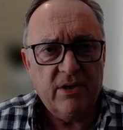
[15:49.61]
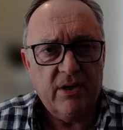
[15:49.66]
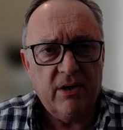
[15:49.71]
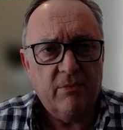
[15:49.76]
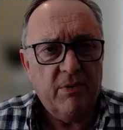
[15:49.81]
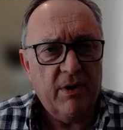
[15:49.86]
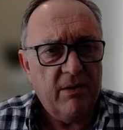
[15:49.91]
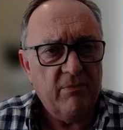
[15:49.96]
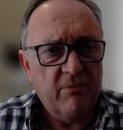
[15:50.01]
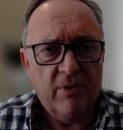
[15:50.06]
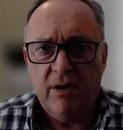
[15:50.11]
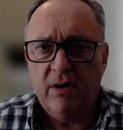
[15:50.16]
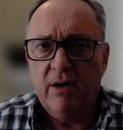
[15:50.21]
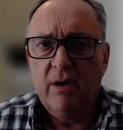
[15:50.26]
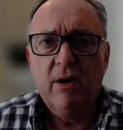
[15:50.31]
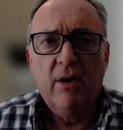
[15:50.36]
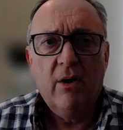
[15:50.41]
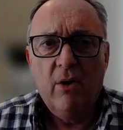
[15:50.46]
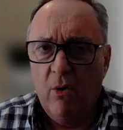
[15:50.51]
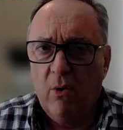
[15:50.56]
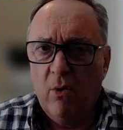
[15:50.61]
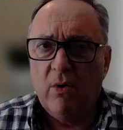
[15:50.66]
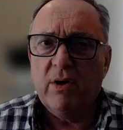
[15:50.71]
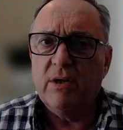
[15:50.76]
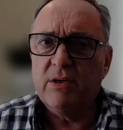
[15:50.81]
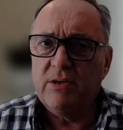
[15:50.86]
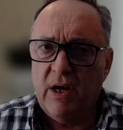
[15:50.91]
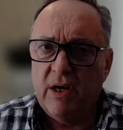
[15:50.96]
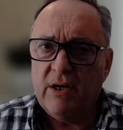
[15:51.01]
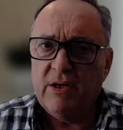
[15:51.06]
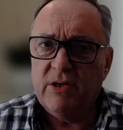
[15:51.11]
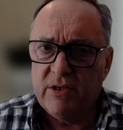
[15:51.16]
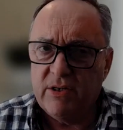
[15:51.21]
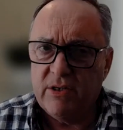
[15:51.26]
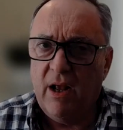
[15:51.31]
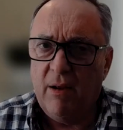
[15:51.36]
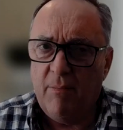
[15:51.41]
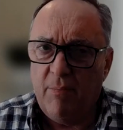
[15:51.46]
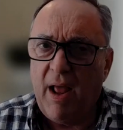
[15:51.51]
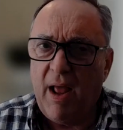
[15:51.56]
You know, when organisations
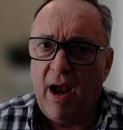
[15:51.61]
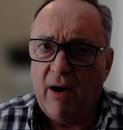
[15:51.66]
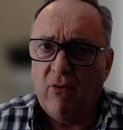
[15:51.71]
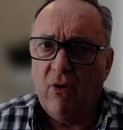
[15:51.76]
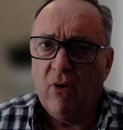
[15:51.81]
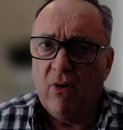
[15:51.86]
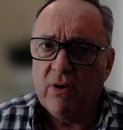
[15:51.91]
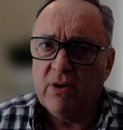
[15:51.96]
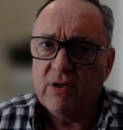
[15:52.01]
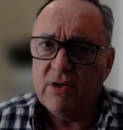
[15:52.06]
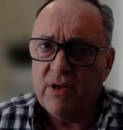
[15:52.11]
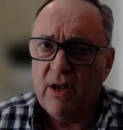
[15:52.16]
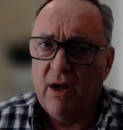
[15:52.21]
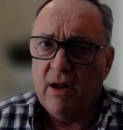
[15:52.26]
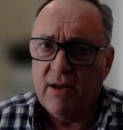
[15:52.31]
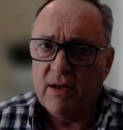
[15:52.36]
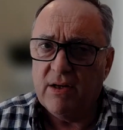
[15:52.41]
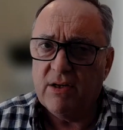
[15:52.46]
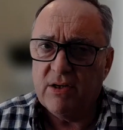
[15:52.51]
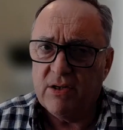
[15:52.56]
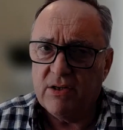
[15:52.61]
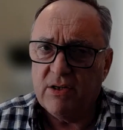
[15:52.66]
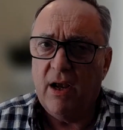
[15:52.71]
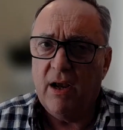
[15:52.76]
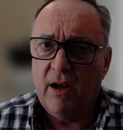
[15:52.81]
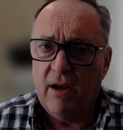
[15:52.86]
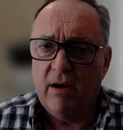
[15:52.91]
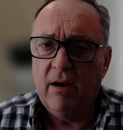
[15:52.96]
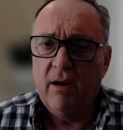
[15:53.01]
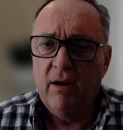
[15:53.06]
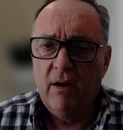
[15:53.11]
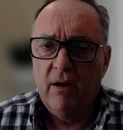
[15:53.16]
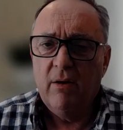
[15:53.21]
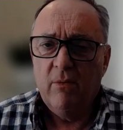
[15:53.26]
like BlackRock are starting to say